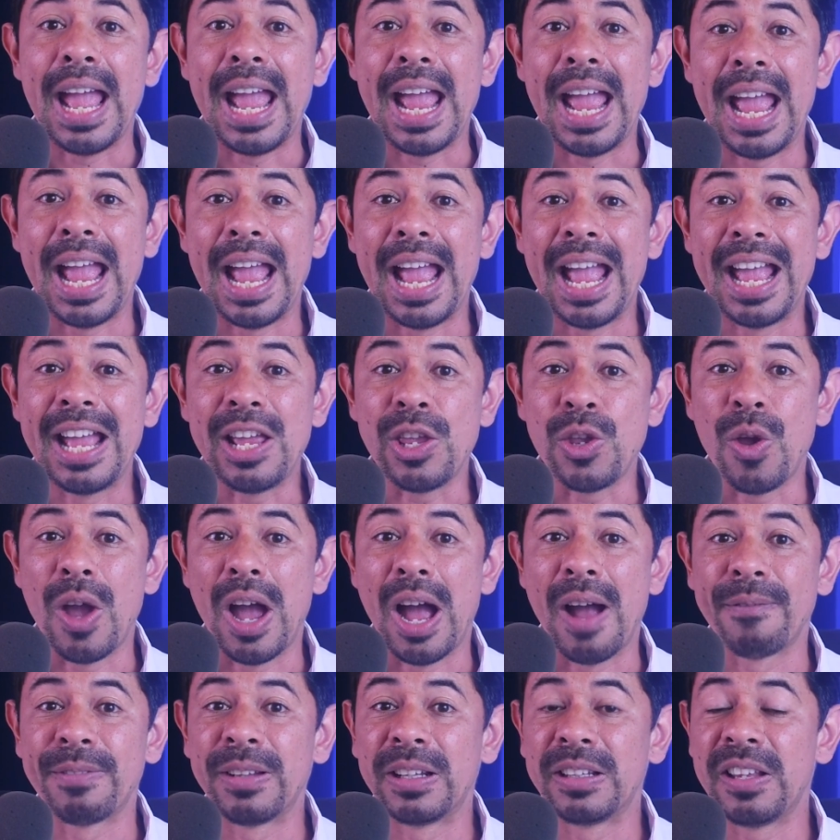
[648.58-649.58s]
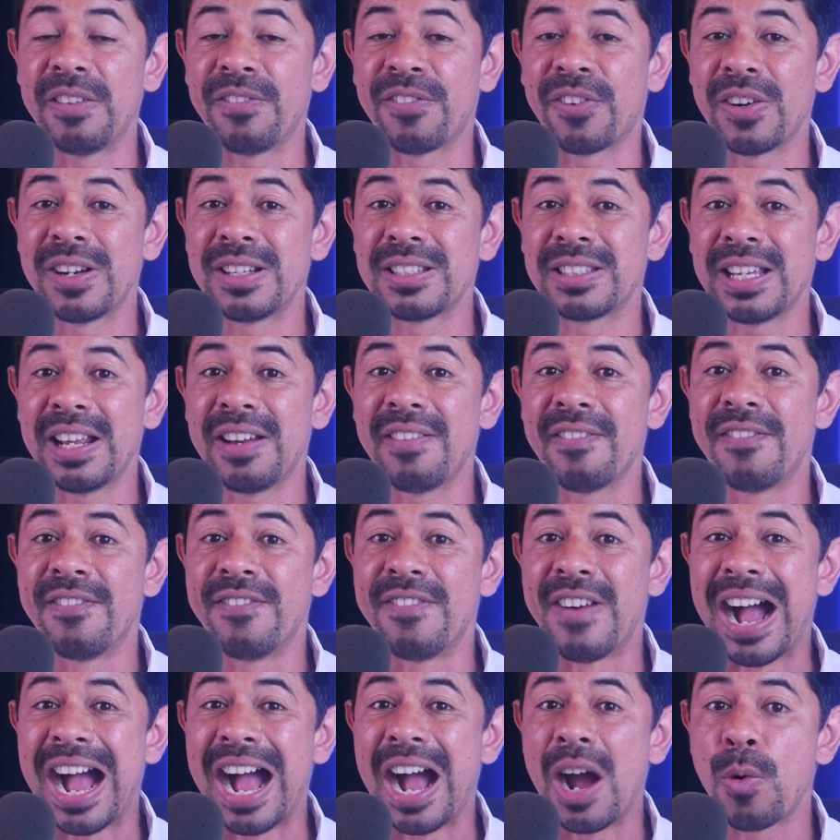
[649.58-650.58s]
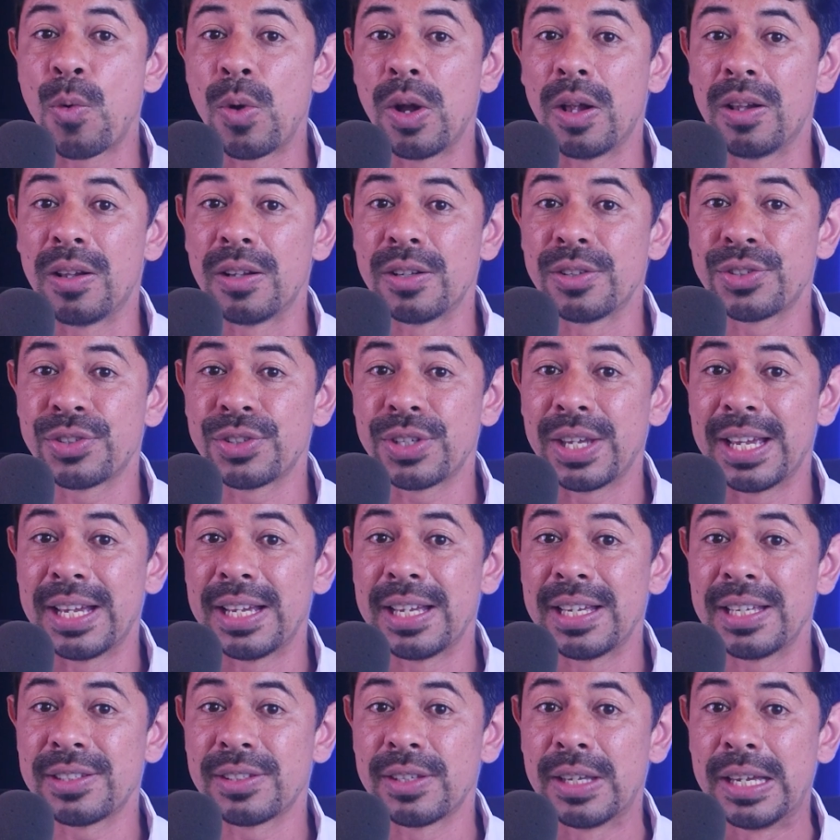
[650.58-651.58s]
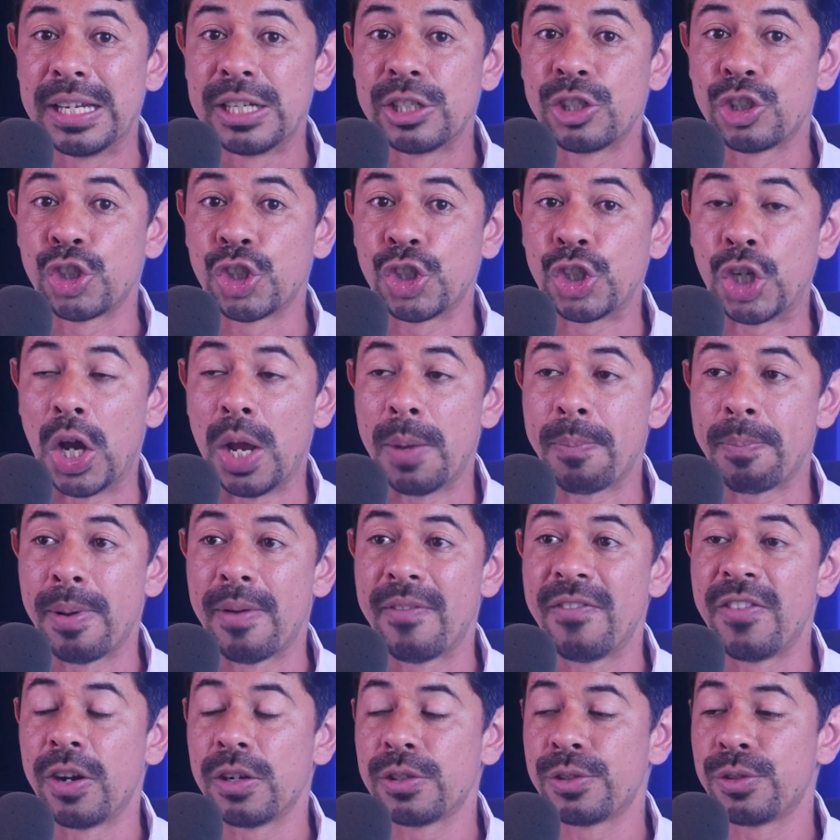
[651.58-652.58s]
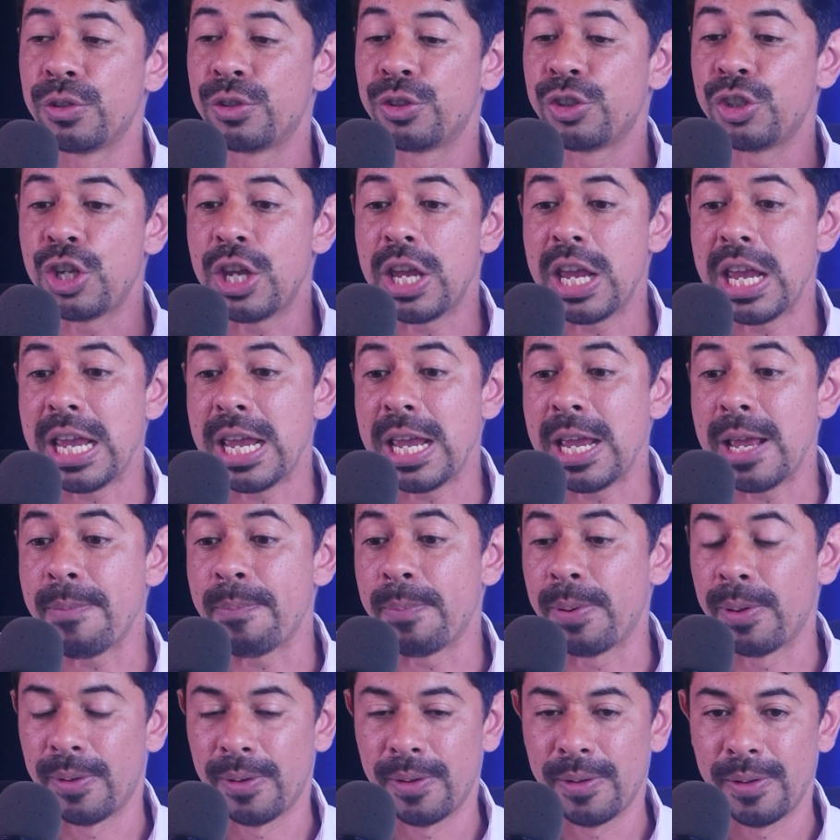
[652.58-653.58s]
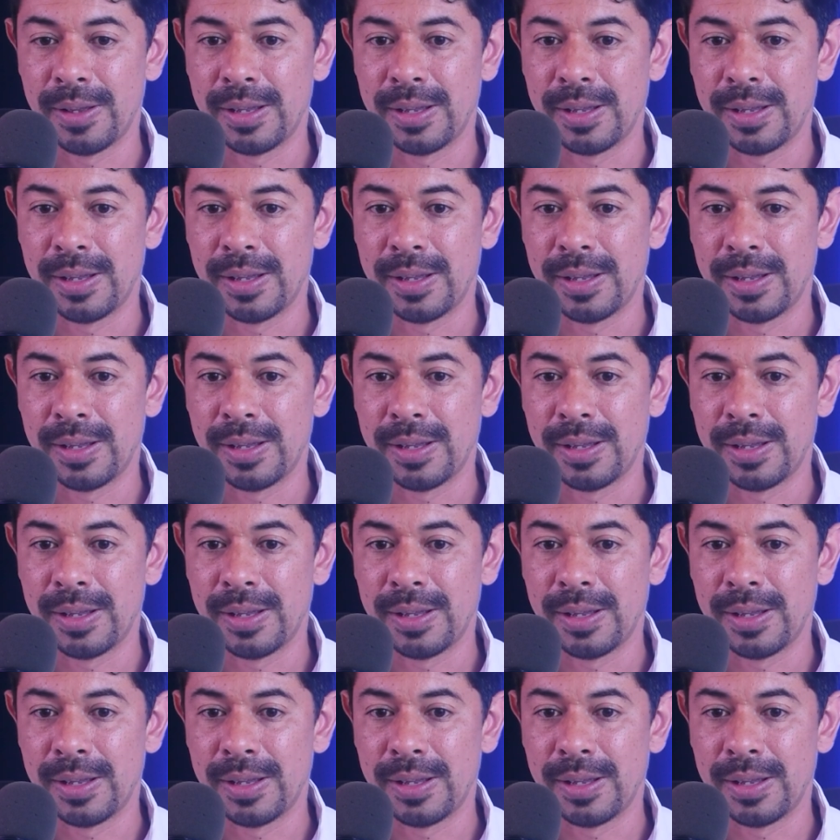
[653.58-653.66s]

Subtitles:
And you have the difference in vowels, yes, ship versus sheep,